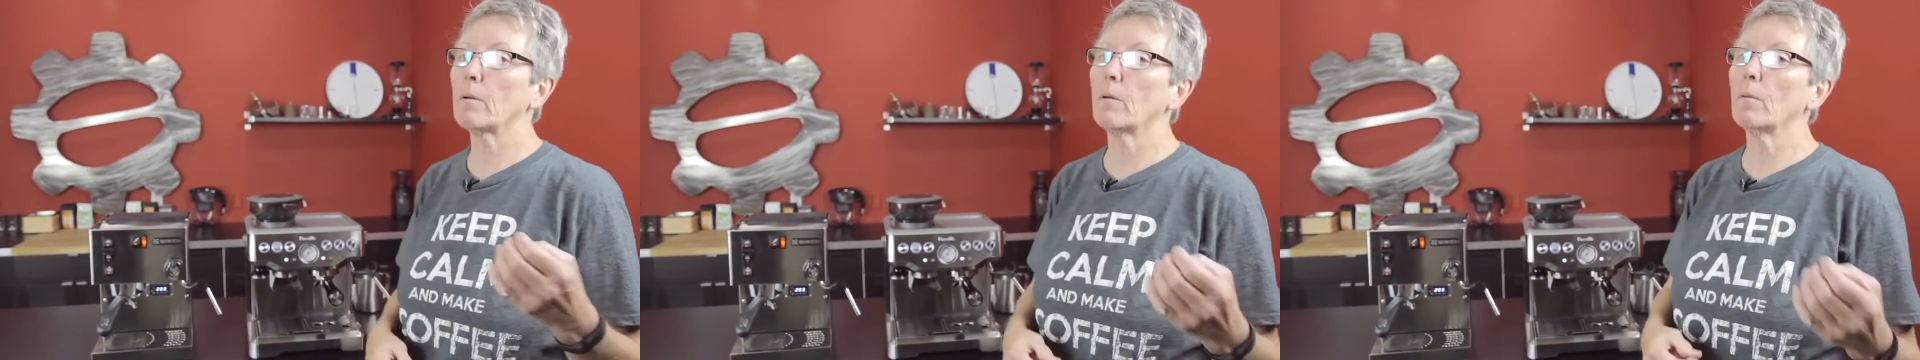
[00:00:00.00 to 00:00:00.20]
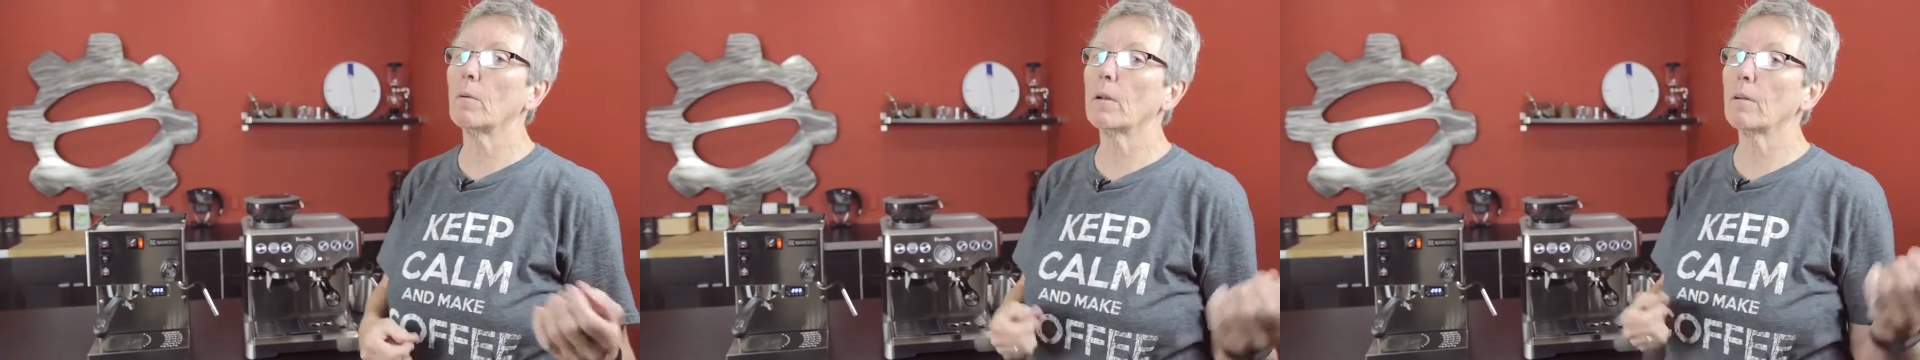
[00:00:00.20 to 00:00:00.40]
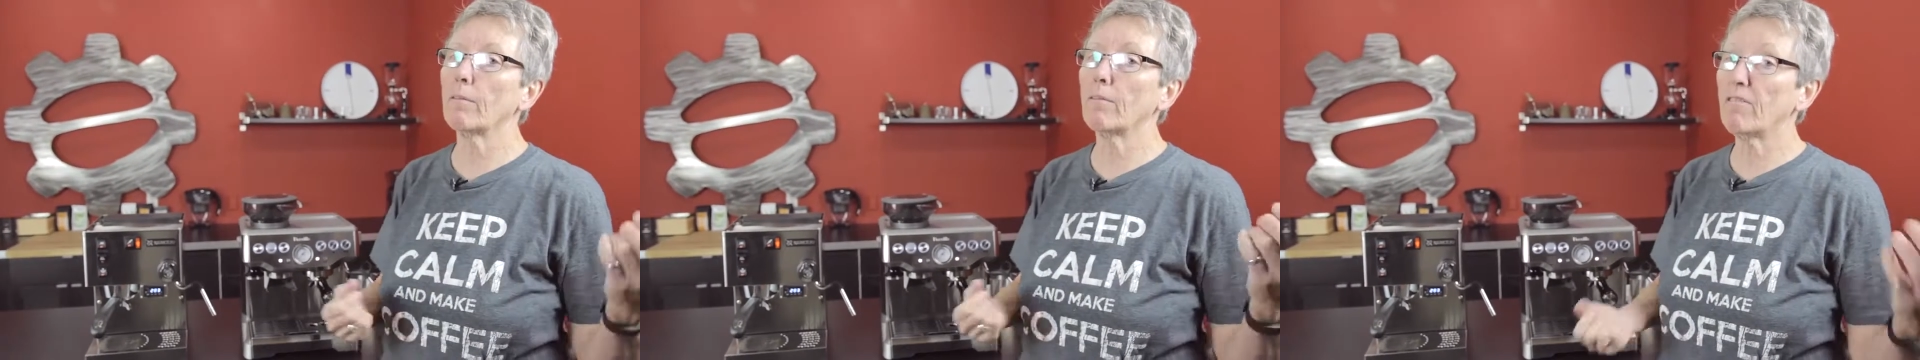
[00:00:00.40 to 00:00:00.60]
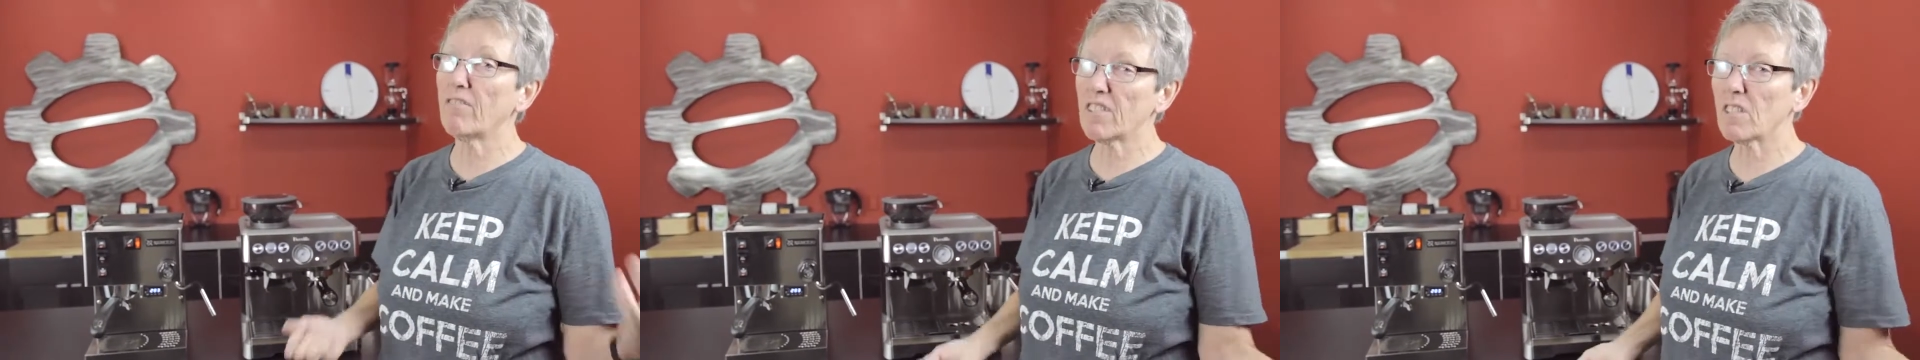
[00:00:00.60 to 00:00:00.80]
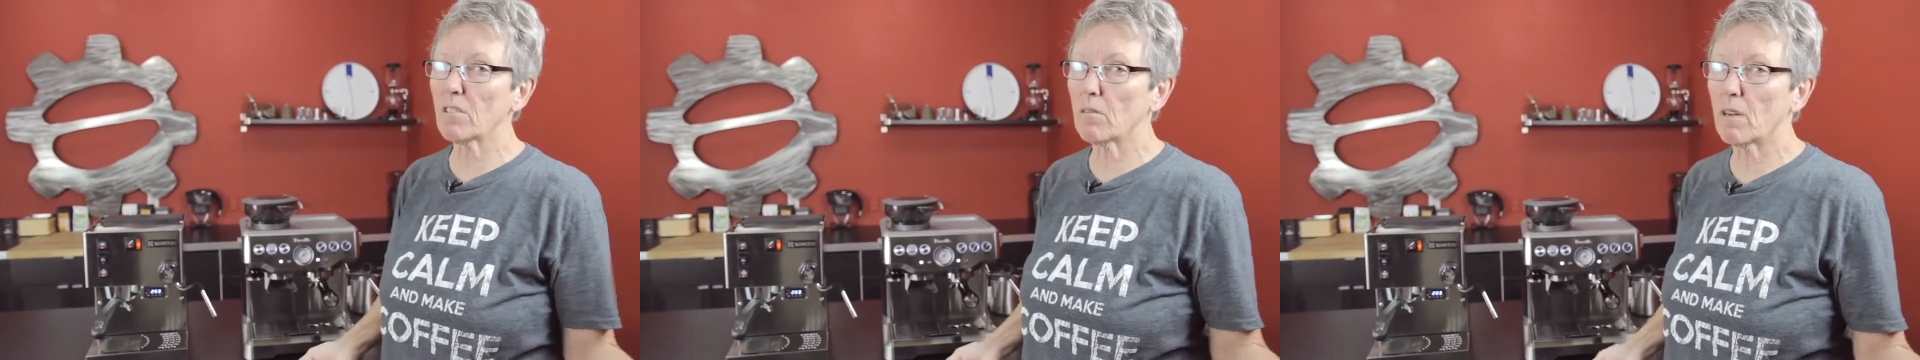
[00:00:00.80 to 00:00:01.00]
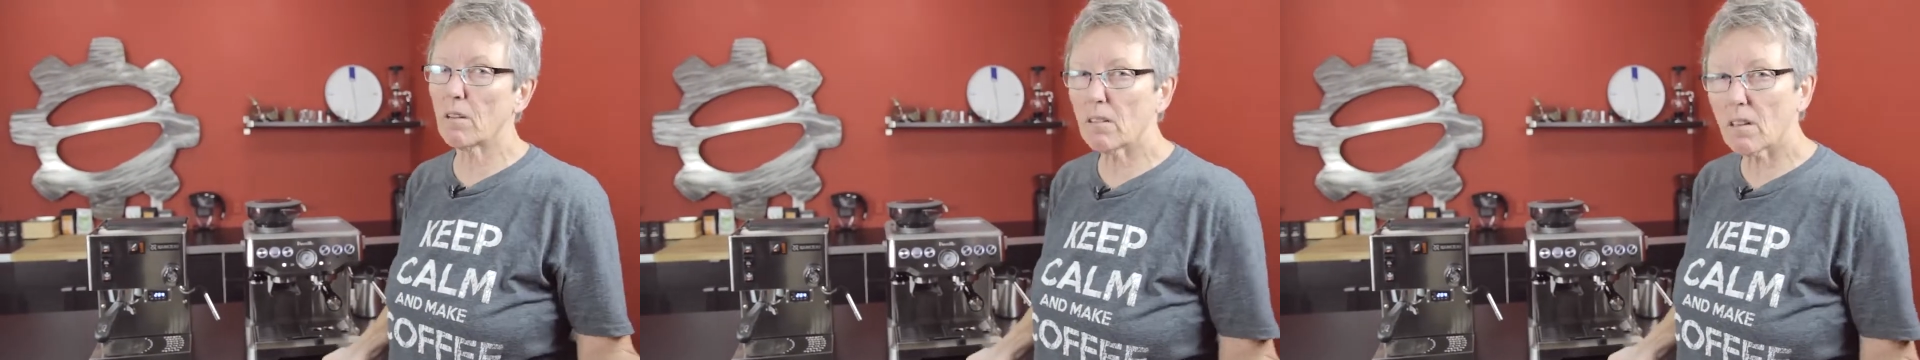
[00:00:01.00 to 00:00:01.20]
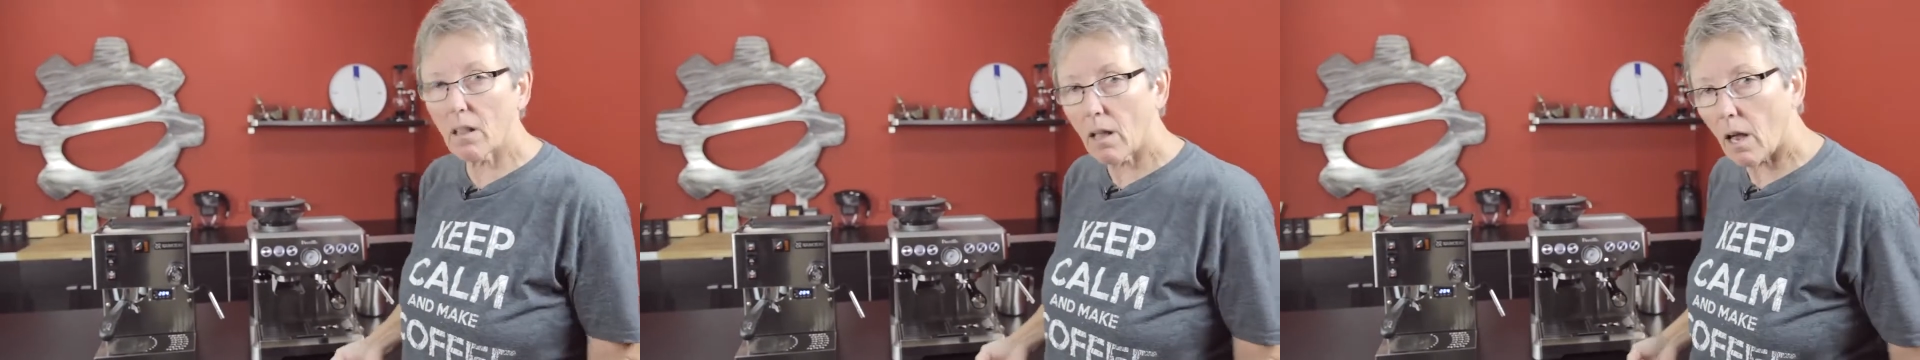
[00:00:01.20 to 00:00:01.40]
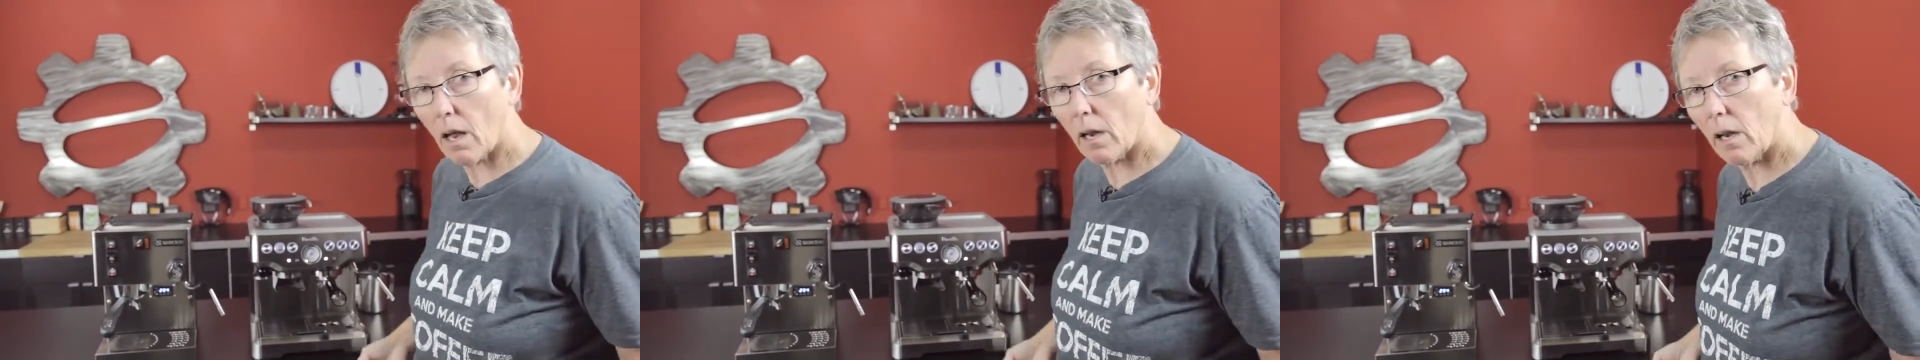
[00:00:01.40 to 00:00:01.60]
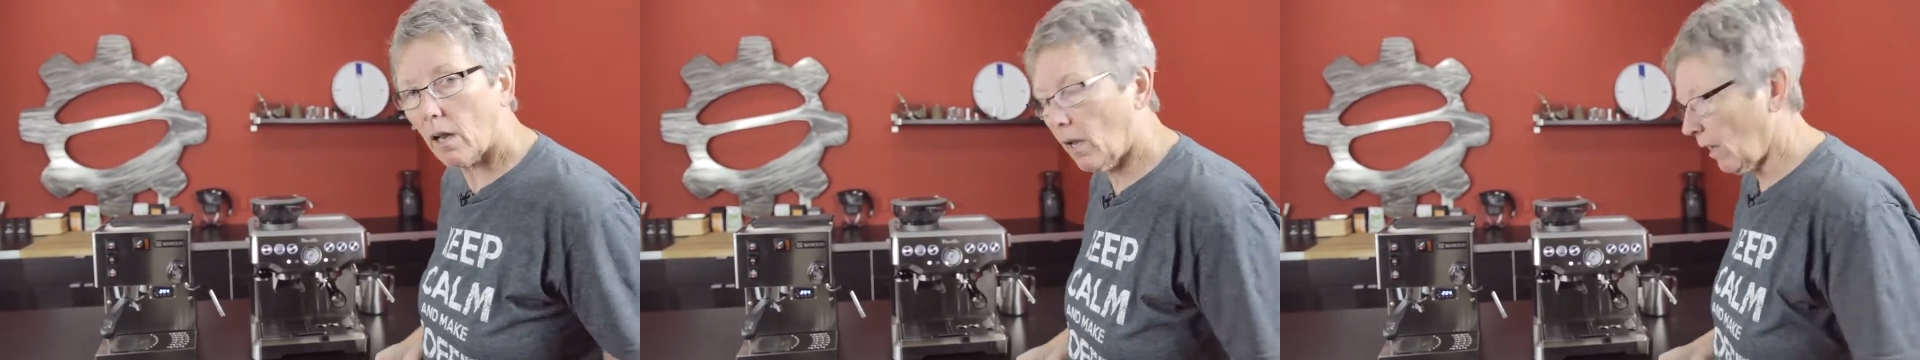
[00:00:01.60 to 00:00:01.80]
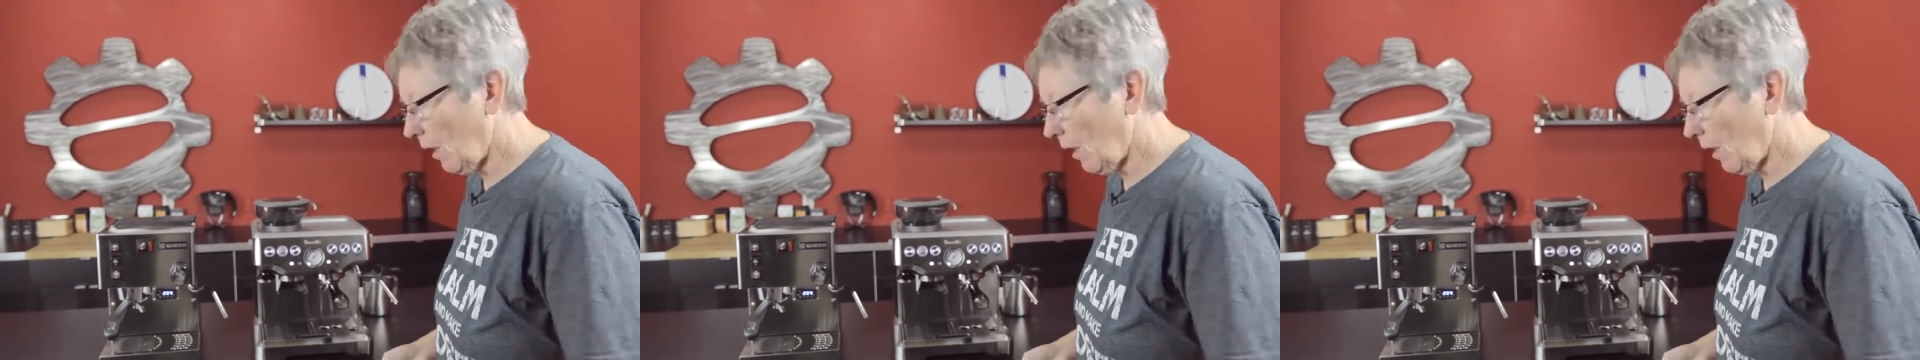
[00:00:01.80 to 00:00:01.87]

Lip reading: don't want to fuss around a lot,